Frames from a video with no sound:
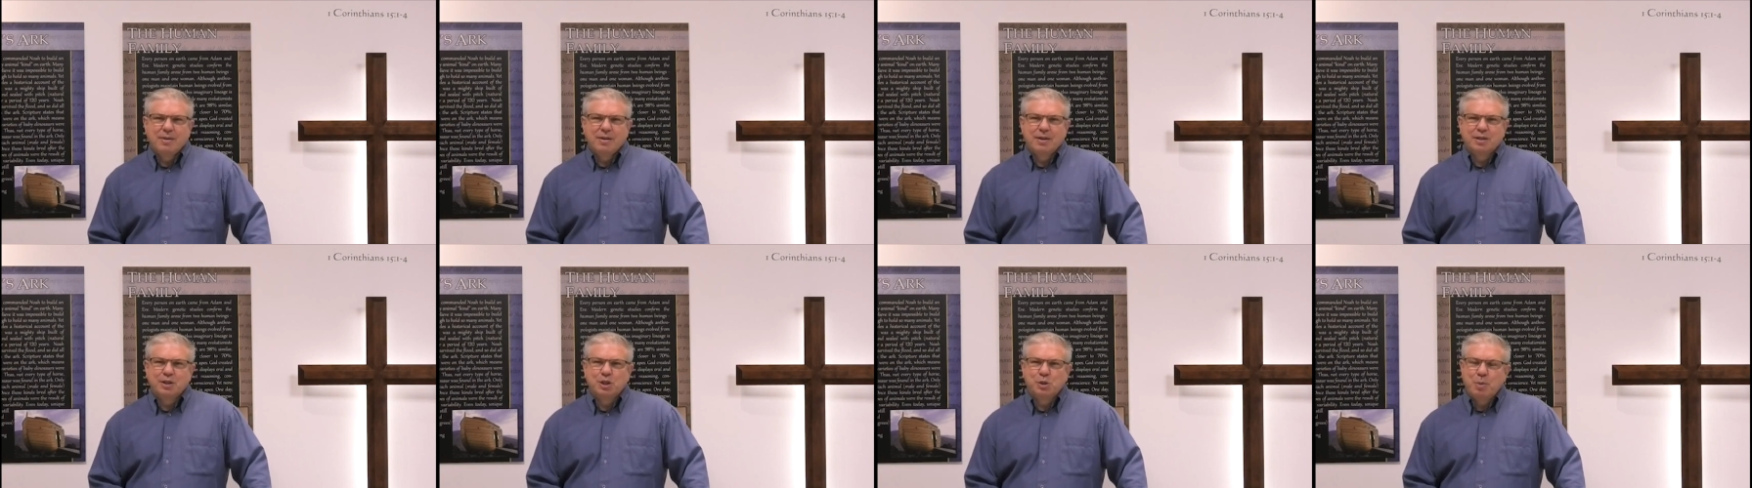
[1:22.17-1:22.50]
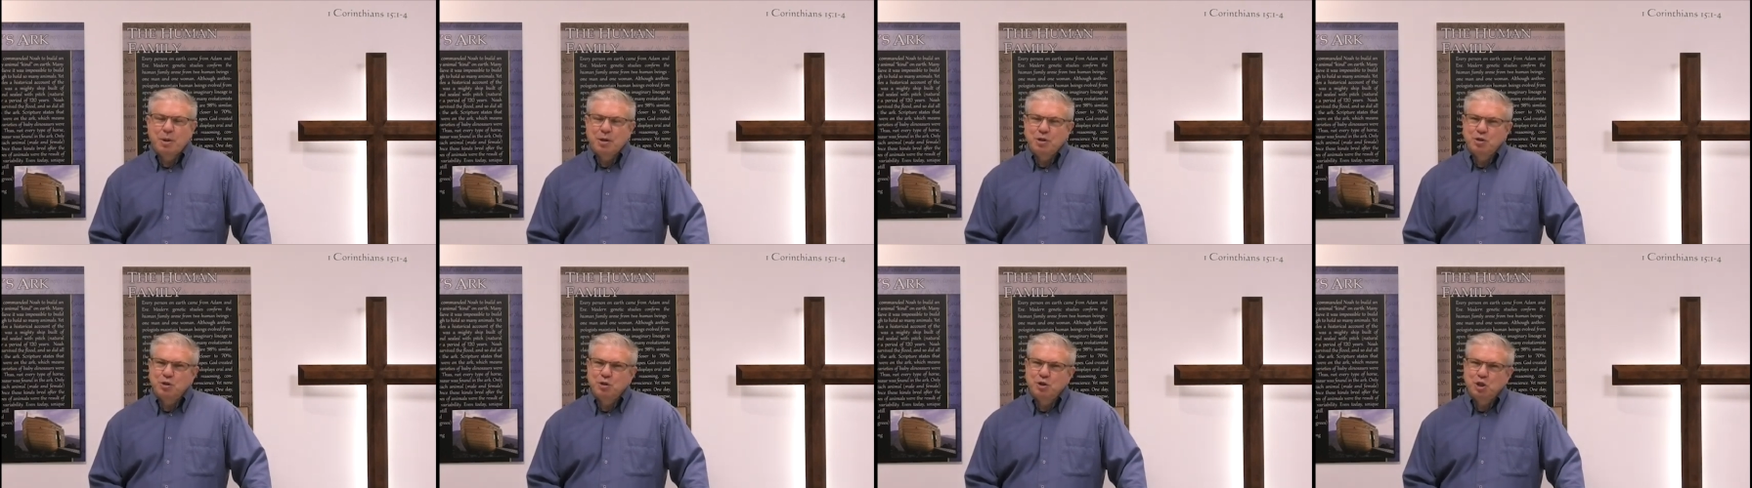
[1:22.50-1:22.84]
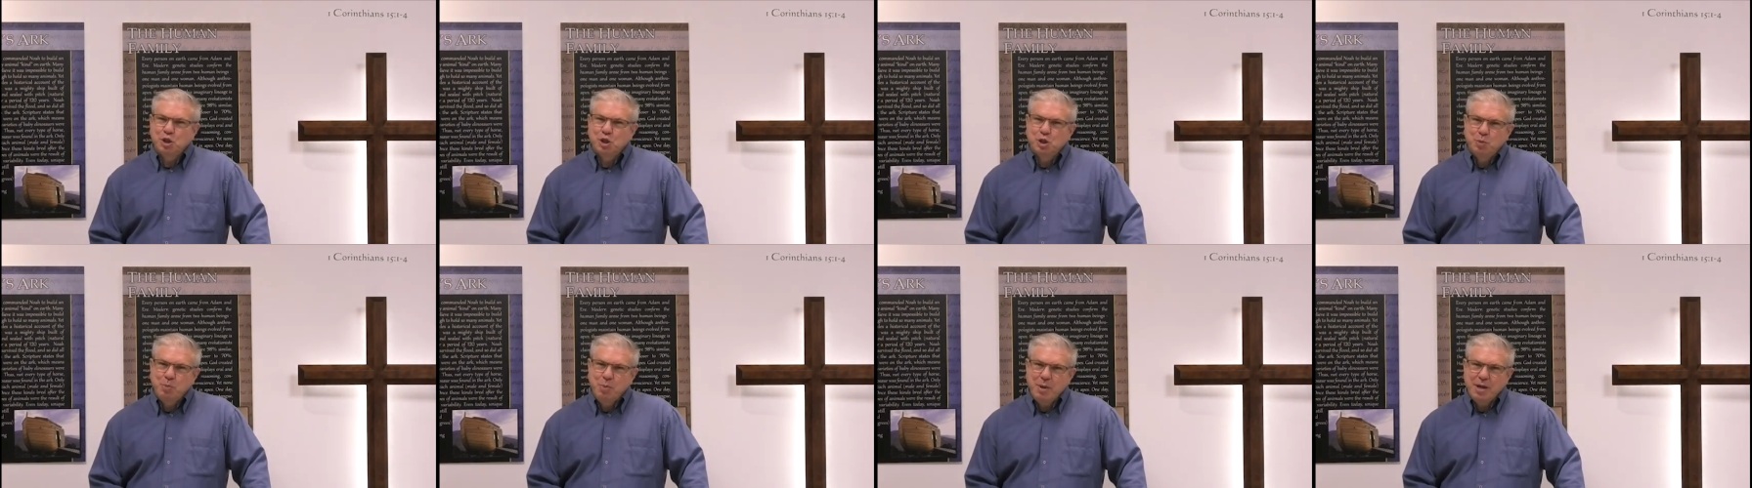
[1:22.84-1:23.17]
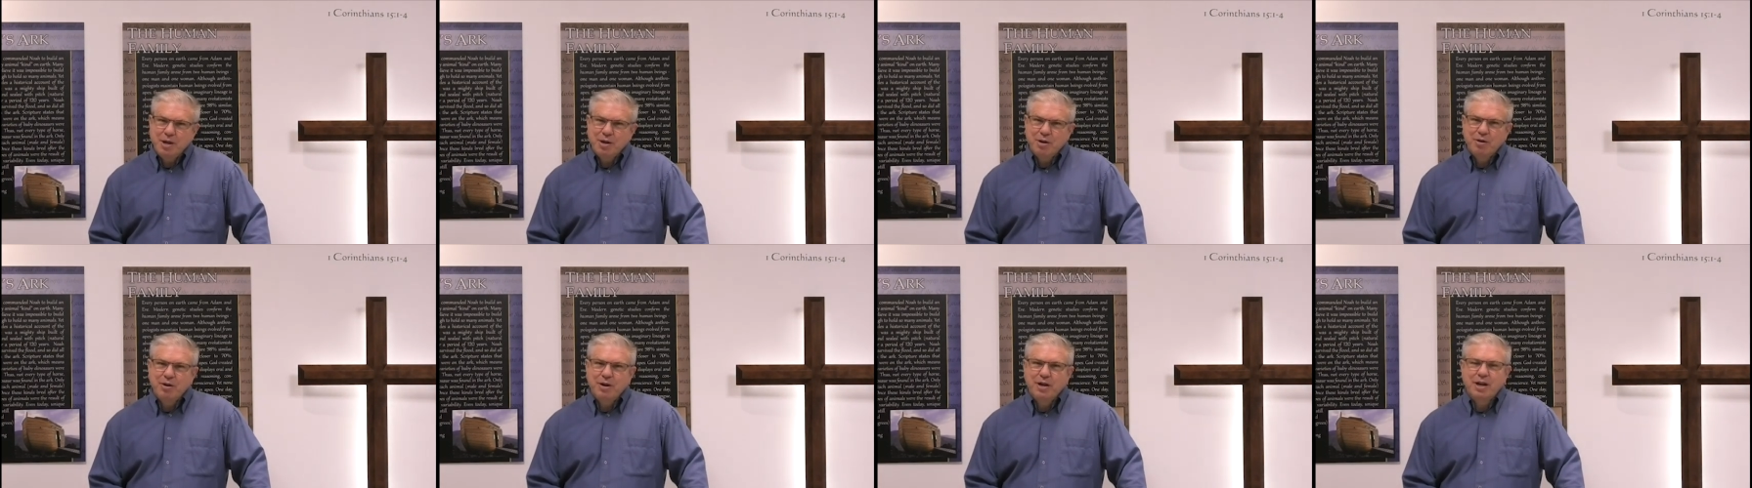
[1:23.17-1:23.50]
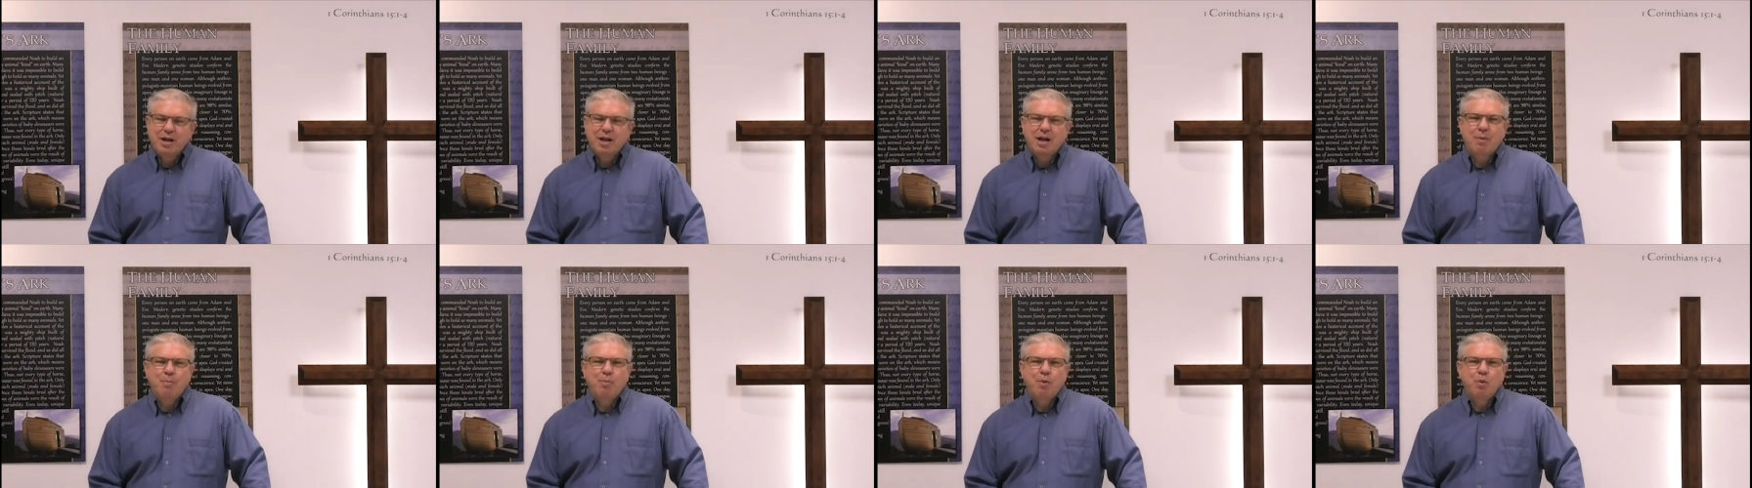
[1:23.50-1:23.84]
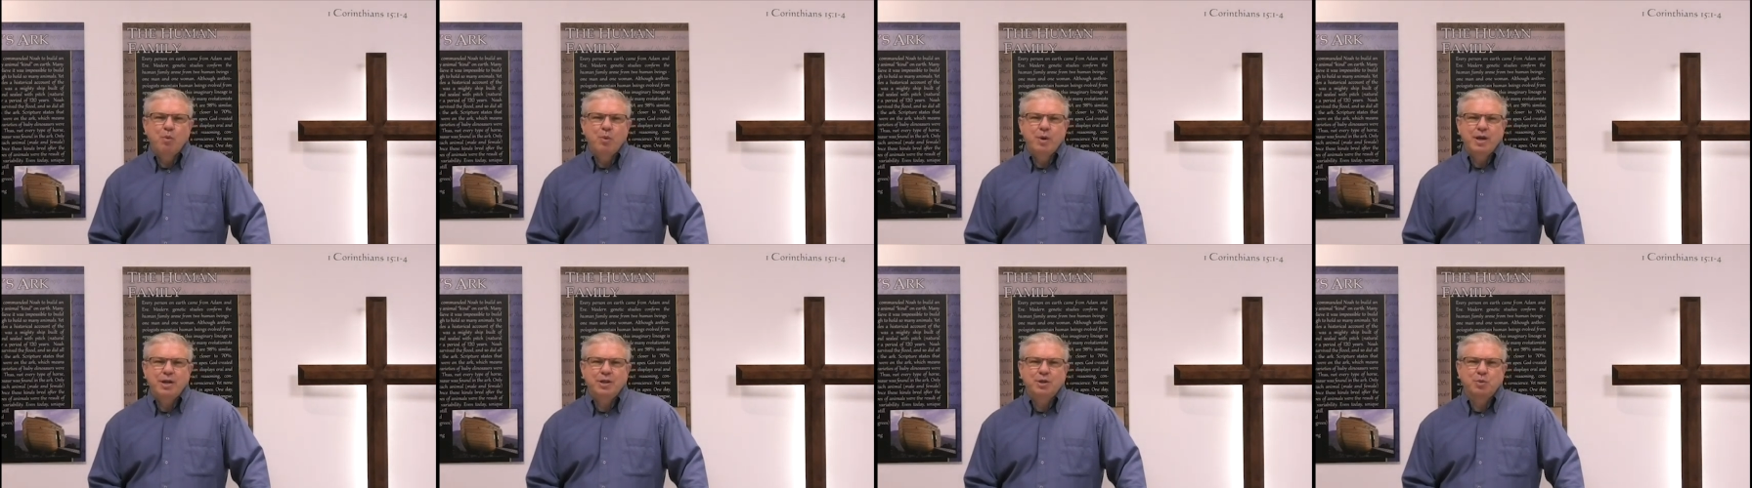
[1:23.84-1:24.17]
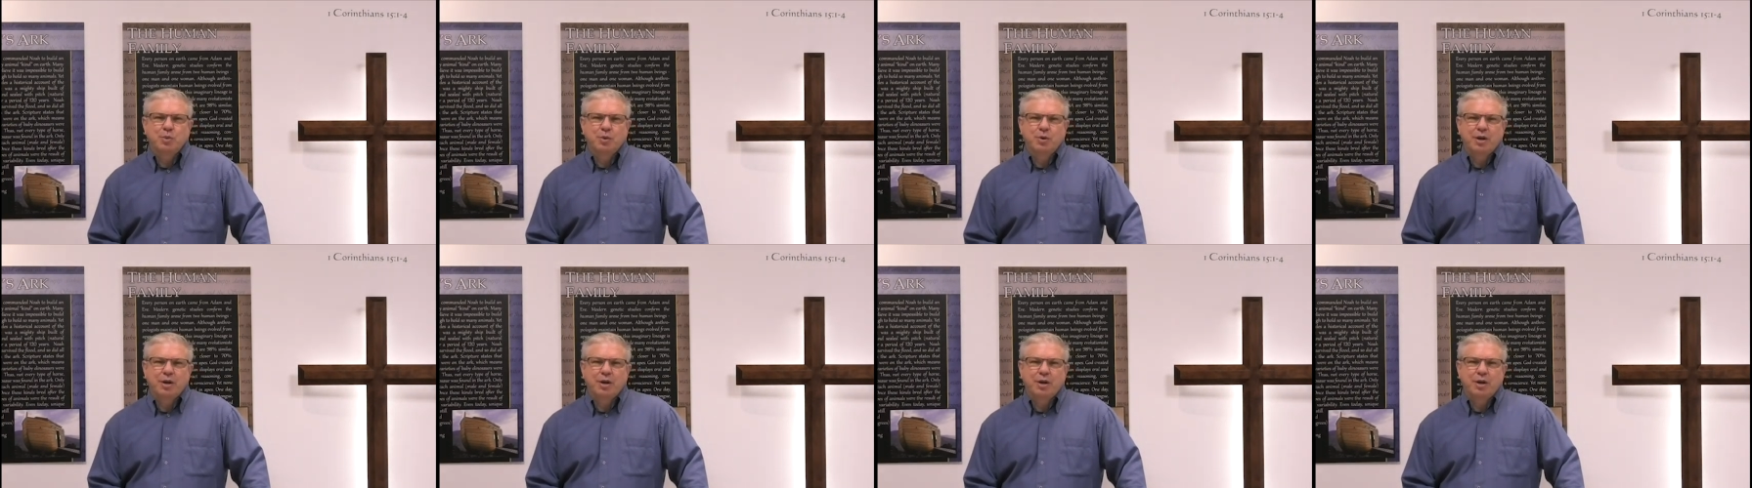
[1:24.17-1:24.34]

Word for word: a special speaker in a couple weeks.